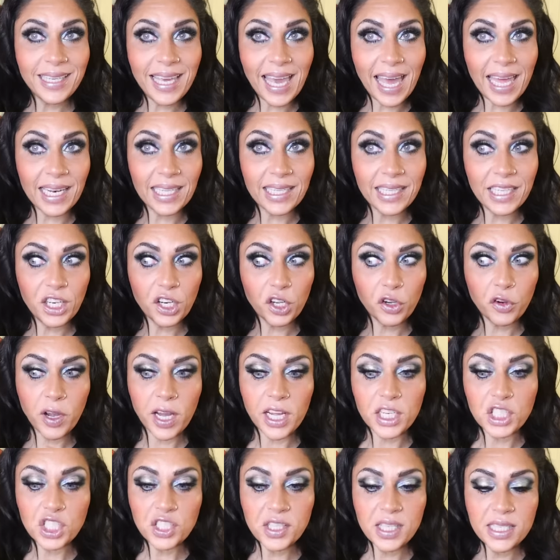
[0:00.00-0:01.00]
Catalina
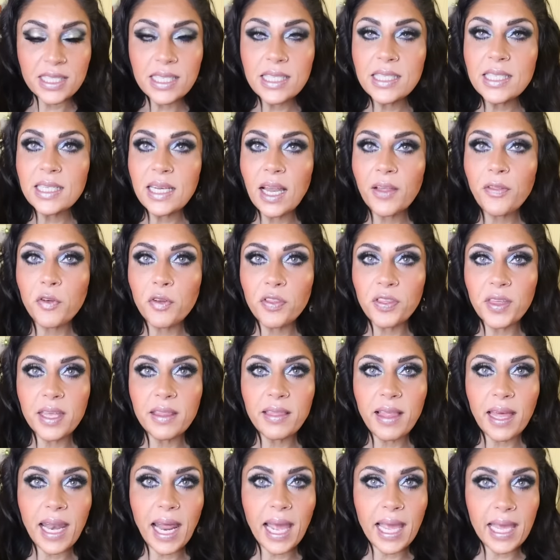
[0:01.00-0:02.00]
Crunch. This is another
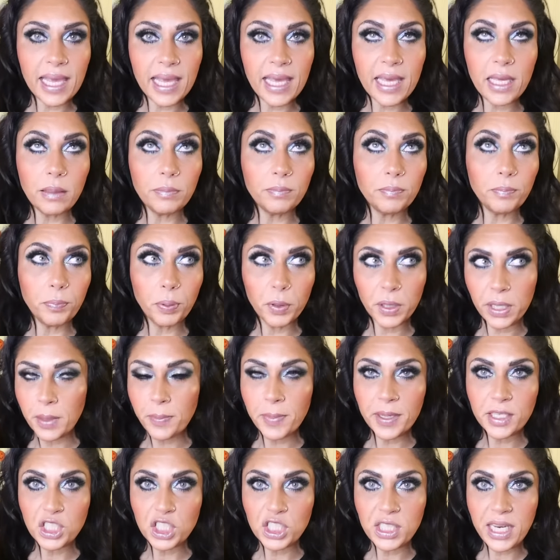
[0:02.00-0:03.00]
thing that I eat pretty
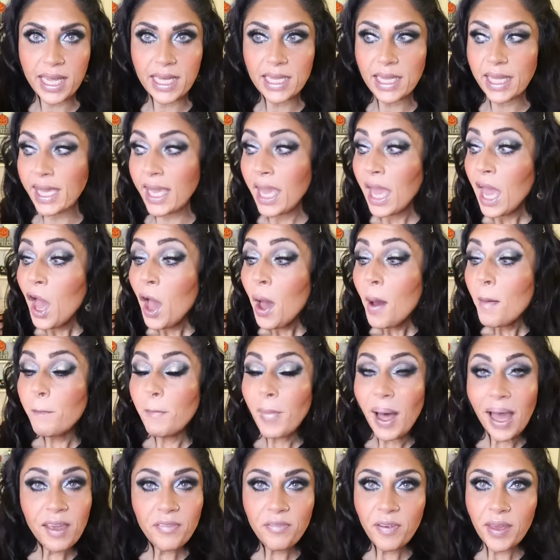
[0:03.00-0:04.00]
much daily.
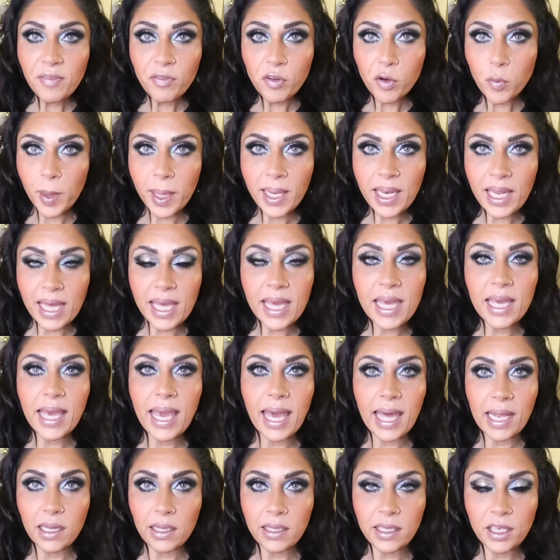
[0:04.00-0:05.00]
My favorite way to eat
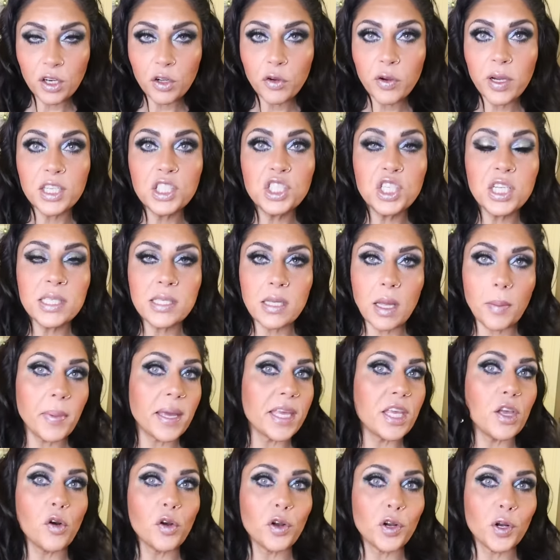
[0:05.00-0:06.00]
Catalina Crunch is on
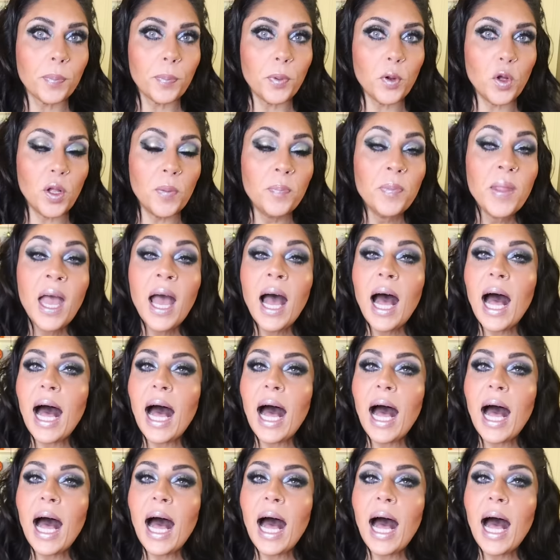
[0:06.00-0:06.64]
my yogurt bowl.